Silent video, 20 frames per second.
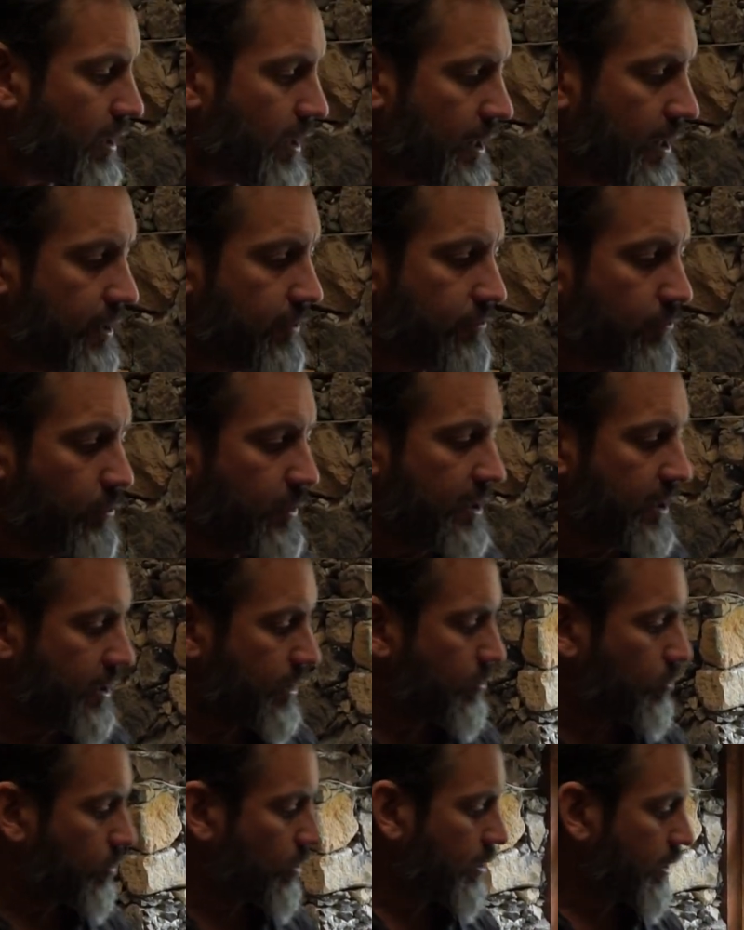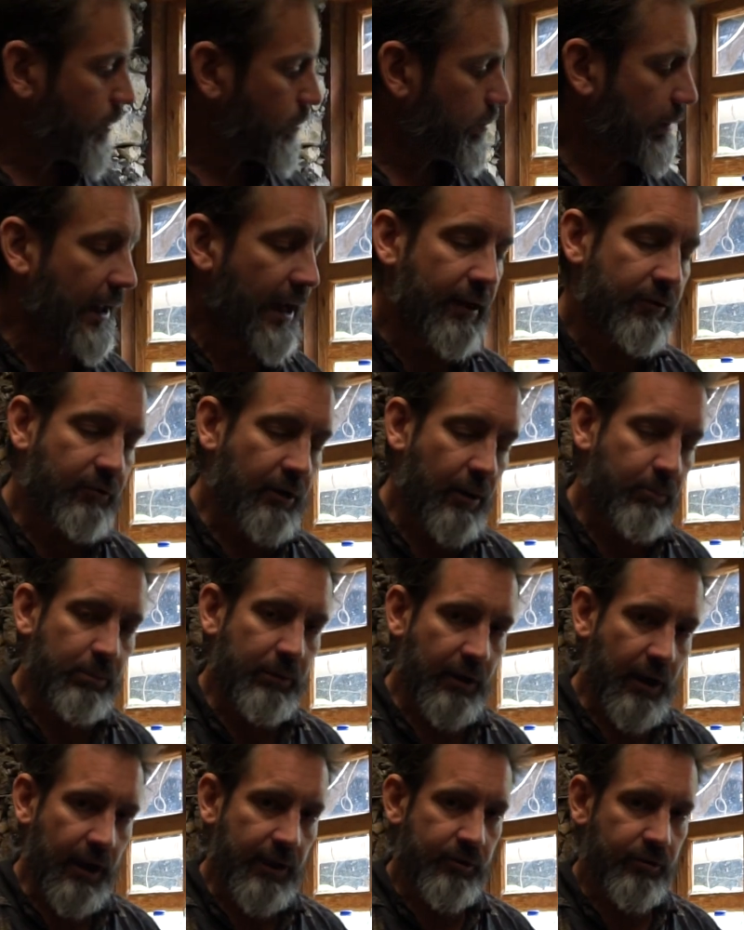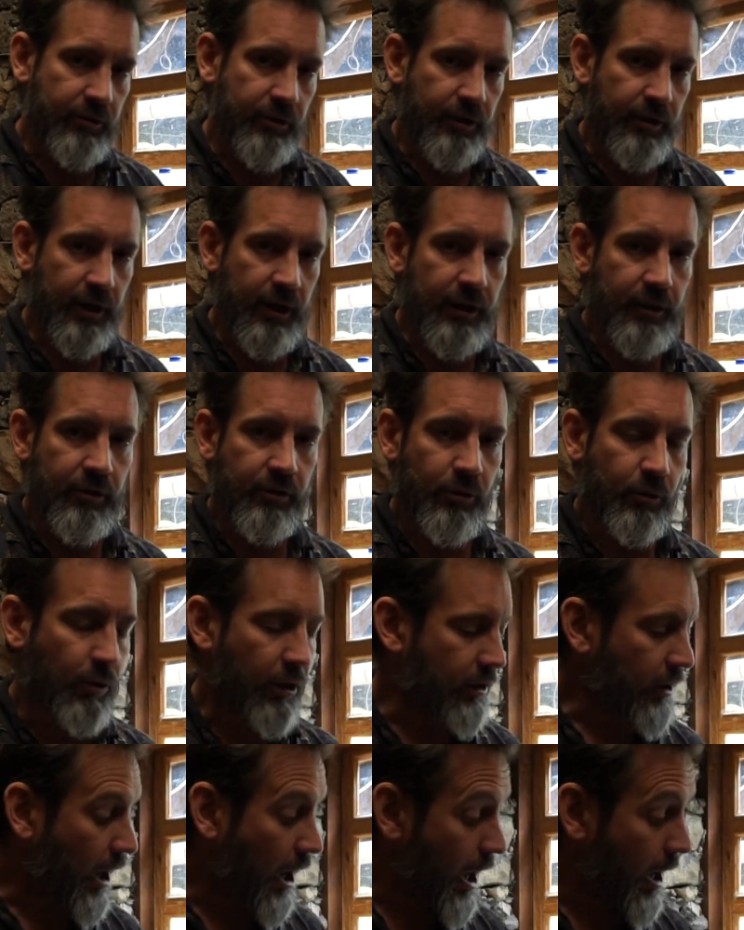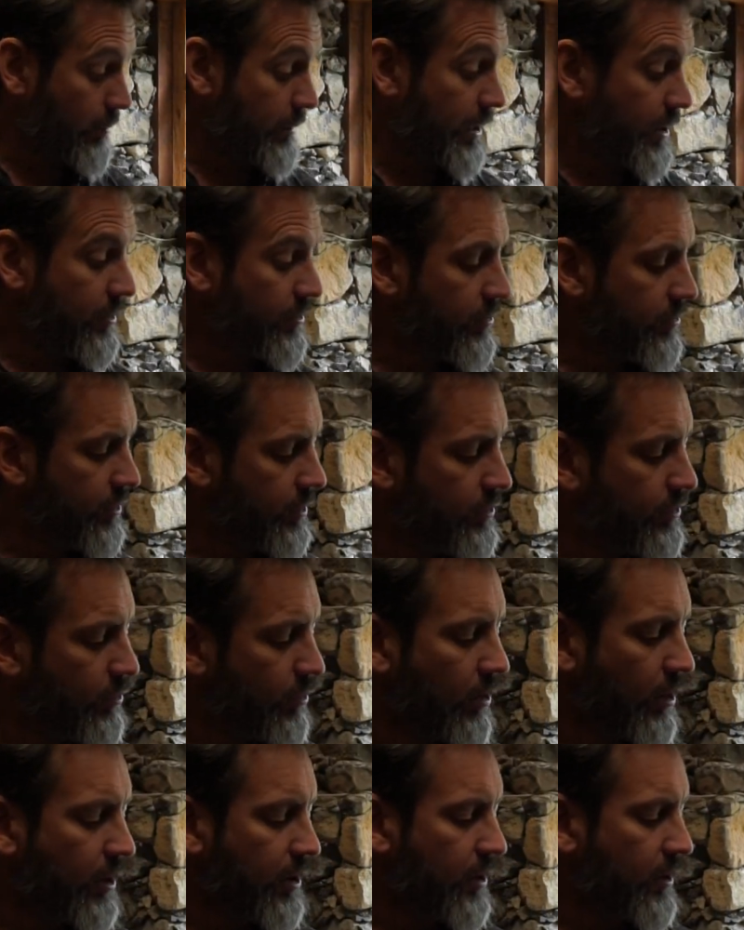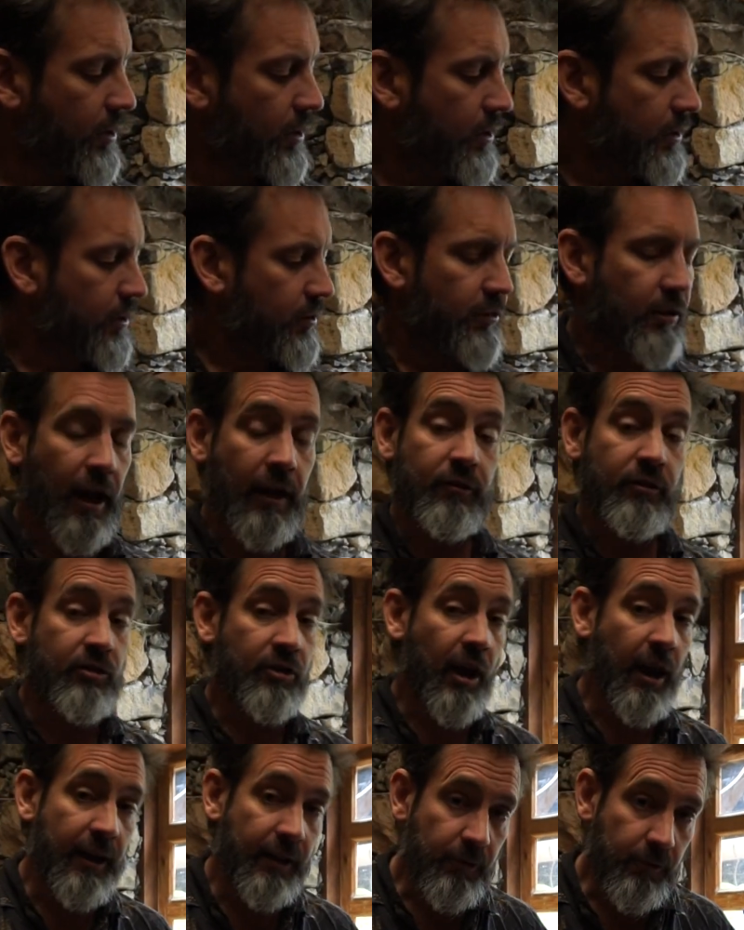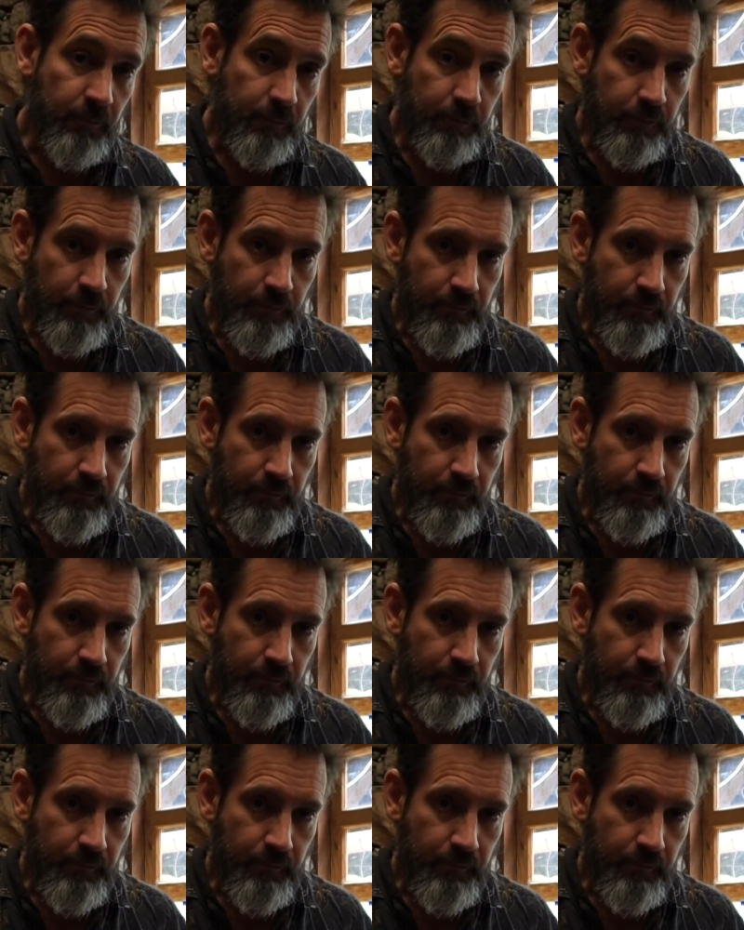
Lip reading: If we can work plant reproduction into our hobbies, into our lifestyle,